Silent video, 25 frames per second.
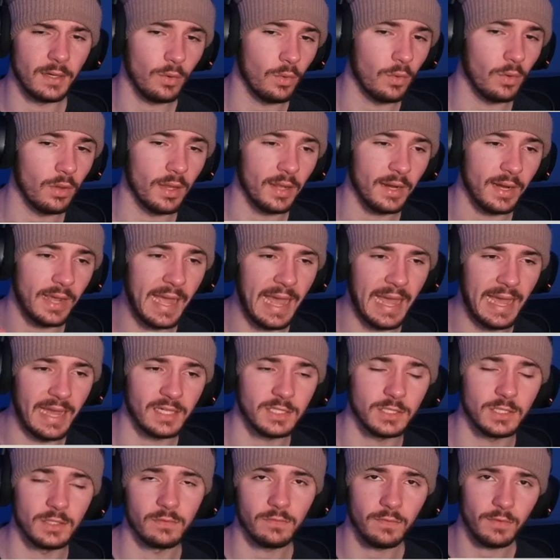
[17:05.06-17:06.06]
a whole lot of
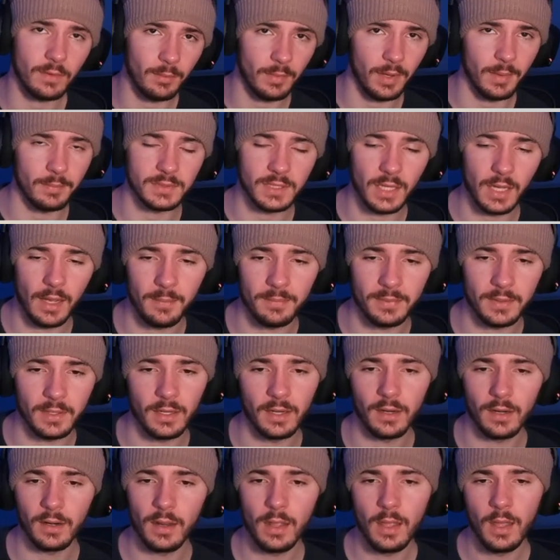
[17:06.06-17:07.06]
action from up top
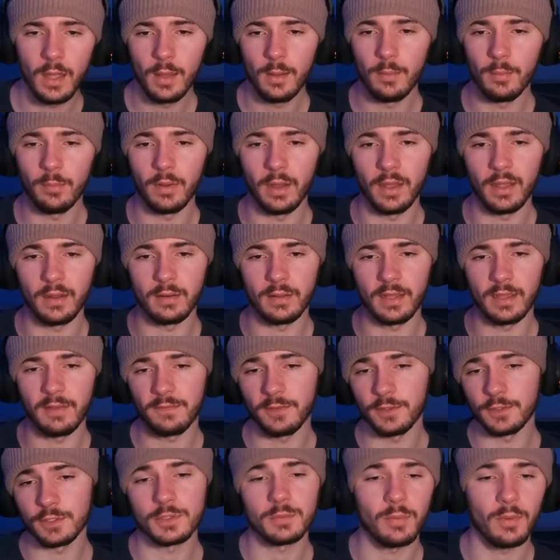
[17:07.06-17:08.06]
there. But
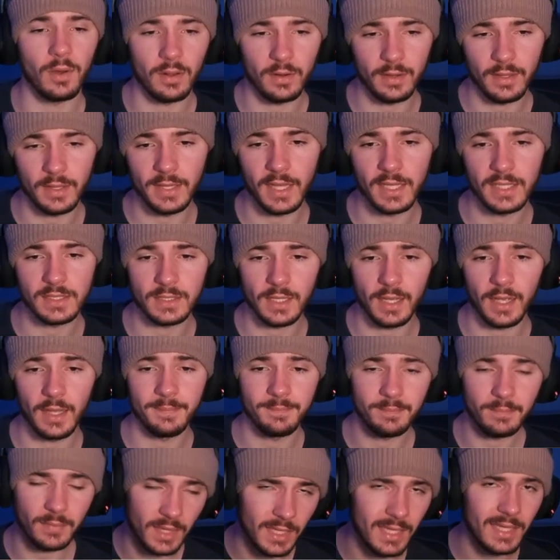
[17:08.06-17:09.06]
if you spawn on that
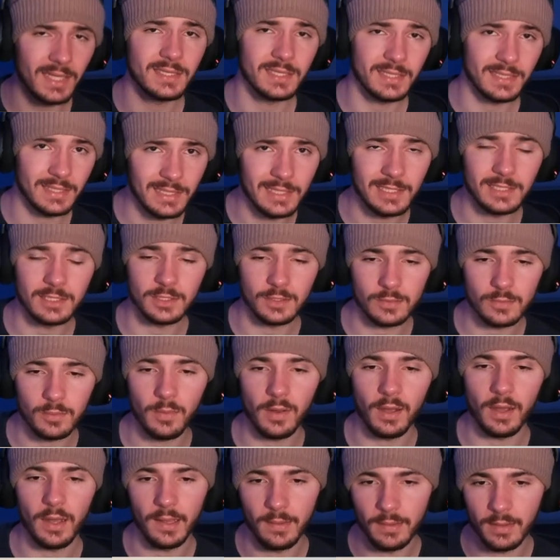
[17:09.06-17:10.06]
side, it's a decent
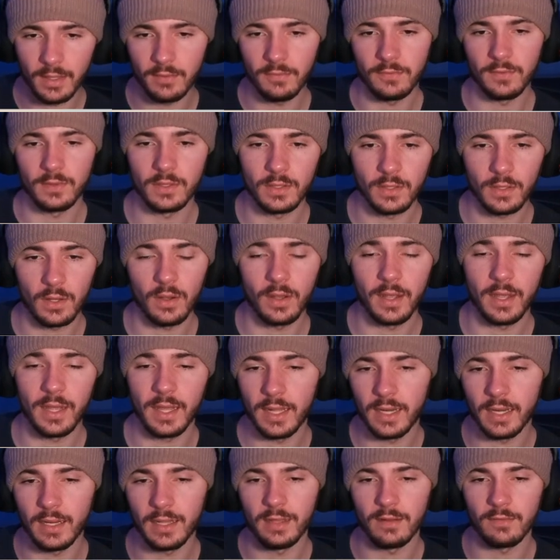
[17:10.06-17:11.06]
spot if you can go
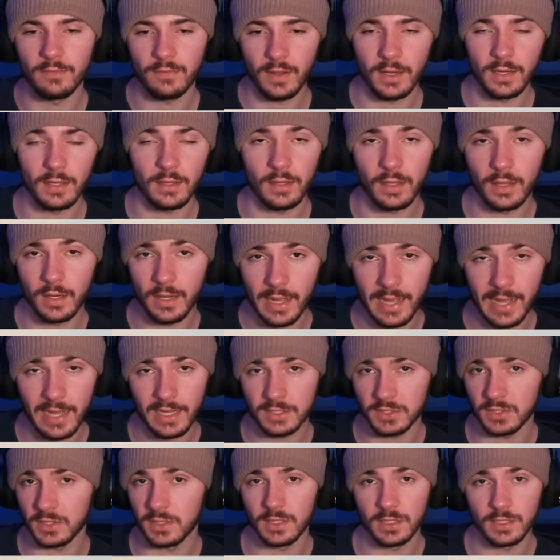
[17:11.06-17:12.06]
ahead and find a lot of
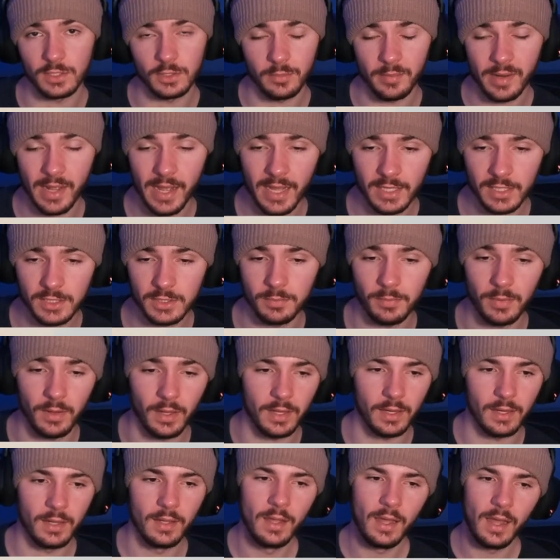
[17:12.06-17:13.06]
action in your match.
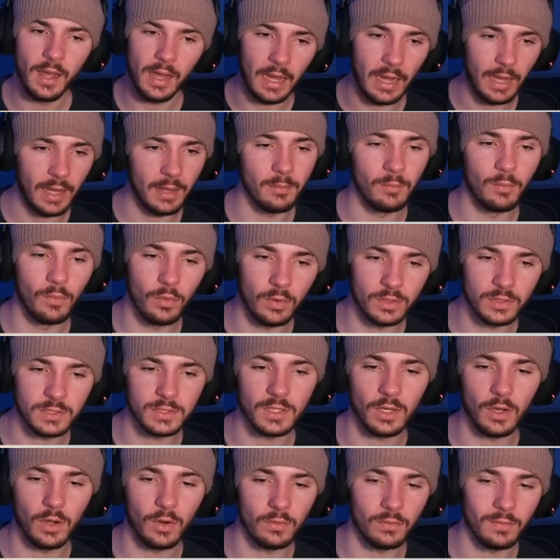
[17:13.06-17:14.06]
But I more
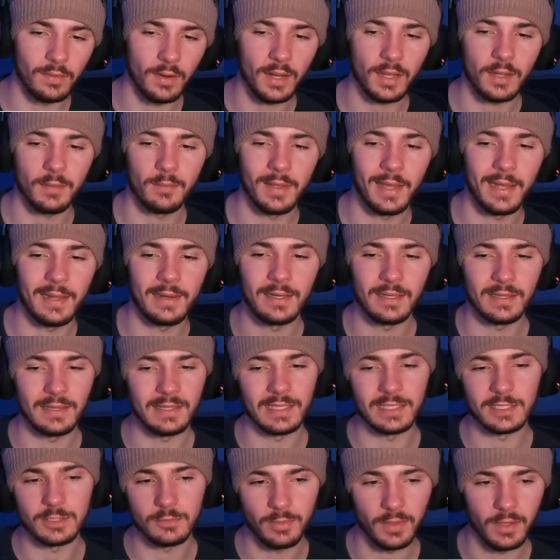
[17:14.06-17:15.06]
so recommend
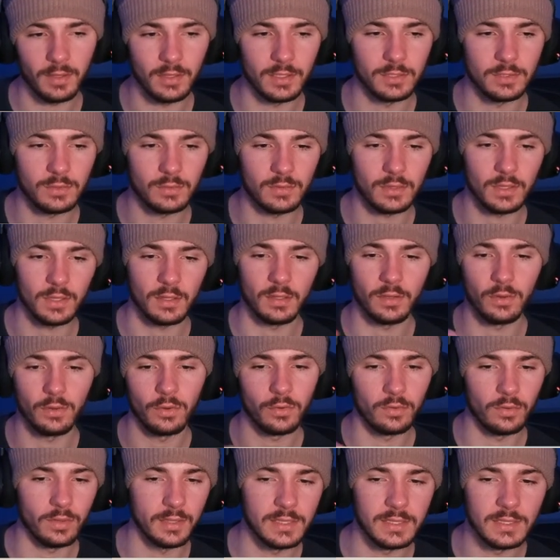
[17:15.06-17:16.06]
these buildings with the little
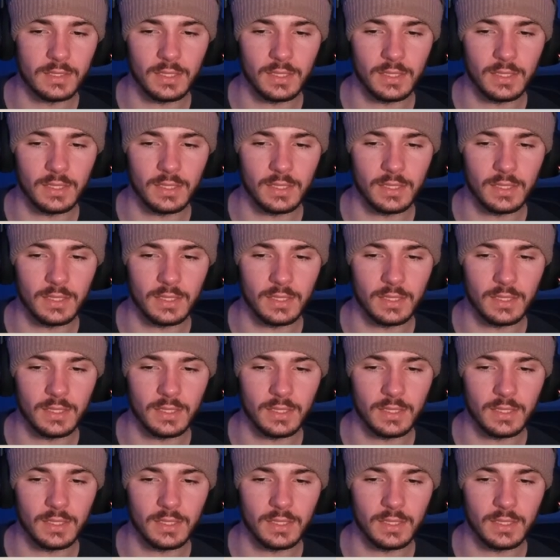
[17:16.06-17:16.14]
green